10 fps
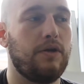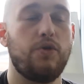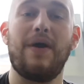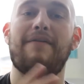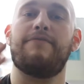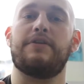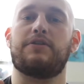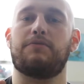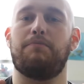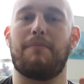you have
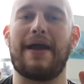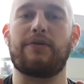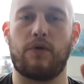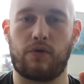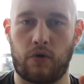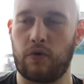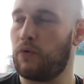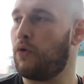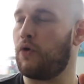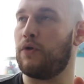this micro
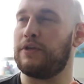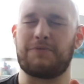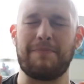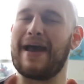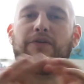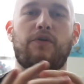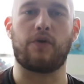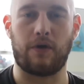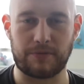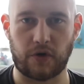goal, or this macro
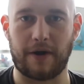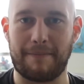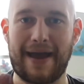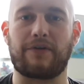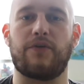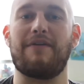goal, macro.